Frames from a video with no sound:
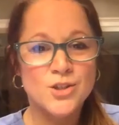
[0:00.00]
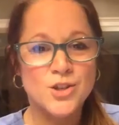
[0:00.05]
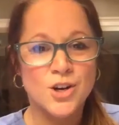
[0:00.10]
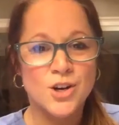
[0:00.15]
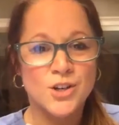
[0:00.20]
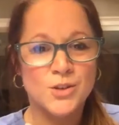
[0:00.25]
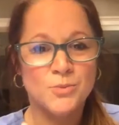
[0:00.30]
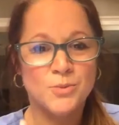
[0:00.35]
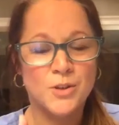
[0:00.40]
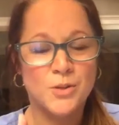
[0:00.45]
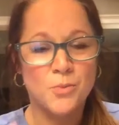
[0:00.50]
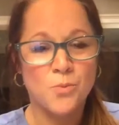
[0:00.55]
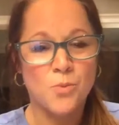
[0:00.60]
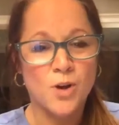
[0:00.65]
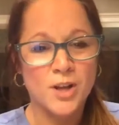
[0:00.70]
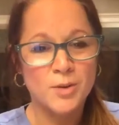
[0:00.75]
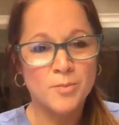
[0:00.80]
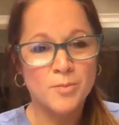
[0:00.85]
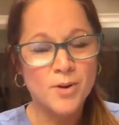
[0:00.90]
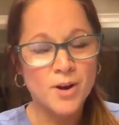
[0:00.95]
started with
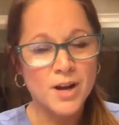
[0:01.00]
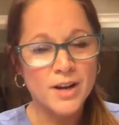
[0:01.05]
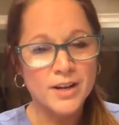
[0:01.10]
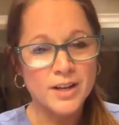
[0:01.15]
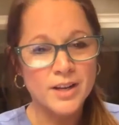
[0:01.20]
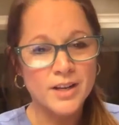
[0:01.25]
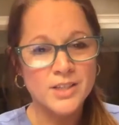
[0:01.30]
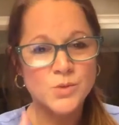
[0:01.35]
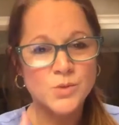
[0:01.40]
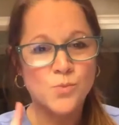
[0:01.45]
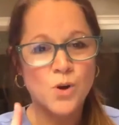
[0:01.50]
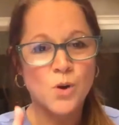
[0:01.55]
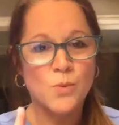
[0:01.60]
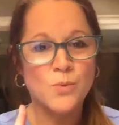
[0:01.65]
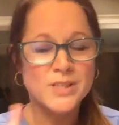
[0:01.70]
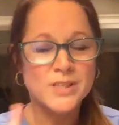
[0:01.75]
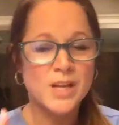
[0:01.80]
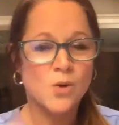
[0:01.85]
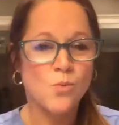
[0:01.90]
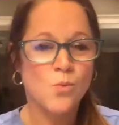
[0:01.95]
one product. What was
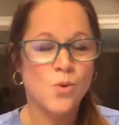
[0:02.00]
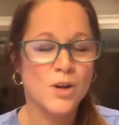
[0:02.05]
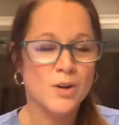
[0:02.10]
that one